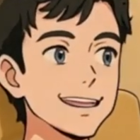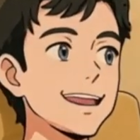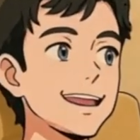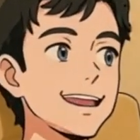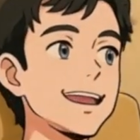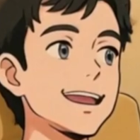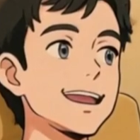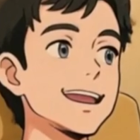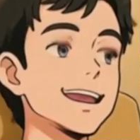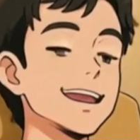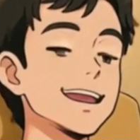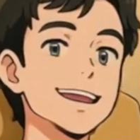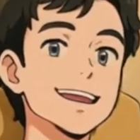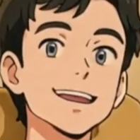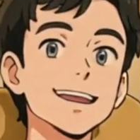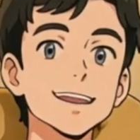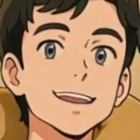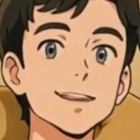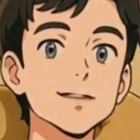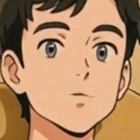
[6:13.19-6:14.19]
discover the
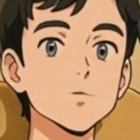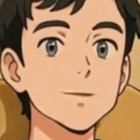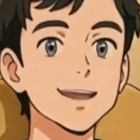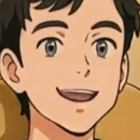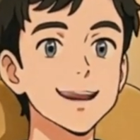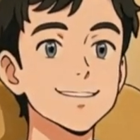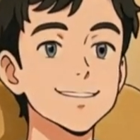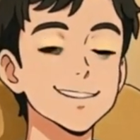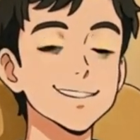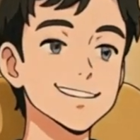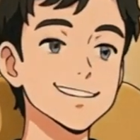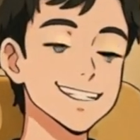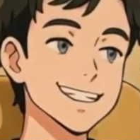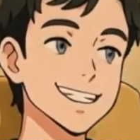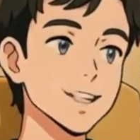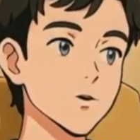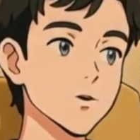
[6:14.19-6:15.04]
ether gases Mendeleev